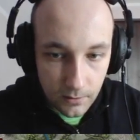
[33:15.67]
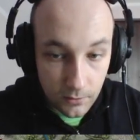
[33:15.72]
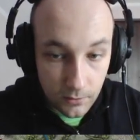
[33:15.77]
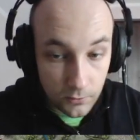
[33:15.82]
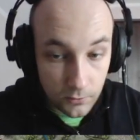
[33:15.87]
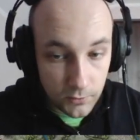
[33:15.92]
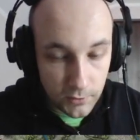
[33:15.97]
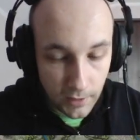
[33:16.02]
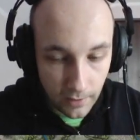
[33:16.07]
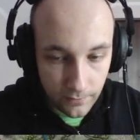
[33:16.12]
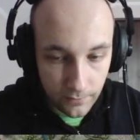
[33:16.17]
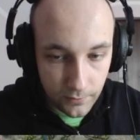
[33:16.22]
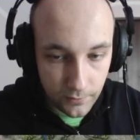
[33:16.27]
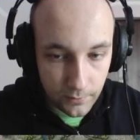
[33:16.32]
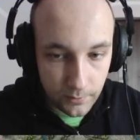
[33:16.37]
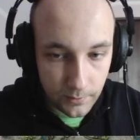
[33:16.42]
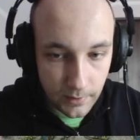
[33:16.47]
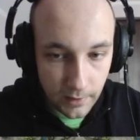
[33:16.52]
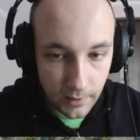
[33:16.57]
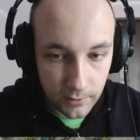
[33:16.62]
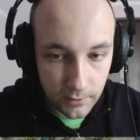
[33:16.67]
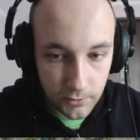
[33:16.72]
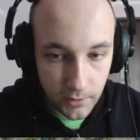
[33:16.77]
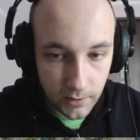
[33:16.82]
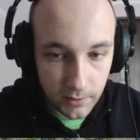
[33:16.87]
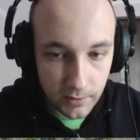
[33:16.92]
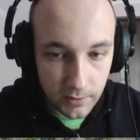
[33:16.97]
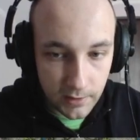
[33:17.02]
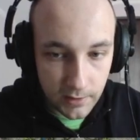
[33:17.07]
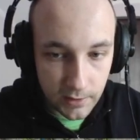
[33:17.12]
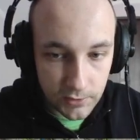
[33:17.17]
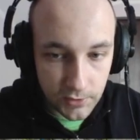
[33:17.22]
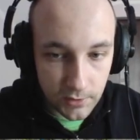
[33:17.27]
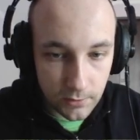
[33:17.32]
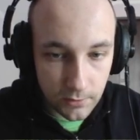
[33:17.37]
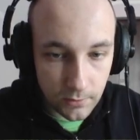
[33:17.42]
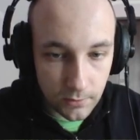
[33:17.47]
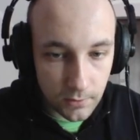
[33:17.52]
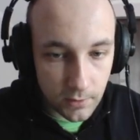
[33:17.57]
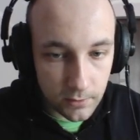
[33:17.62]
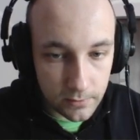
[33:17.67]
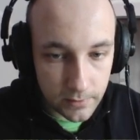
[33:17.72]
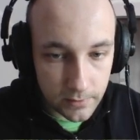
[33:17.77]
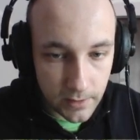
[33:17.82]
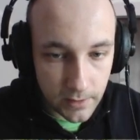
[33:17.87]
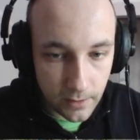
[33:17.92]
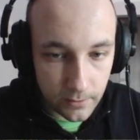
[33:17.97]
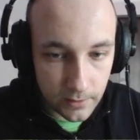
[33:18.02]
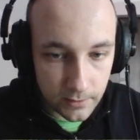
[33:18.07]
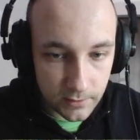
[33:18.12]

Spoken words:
Good stuff. We actually need that shit to go down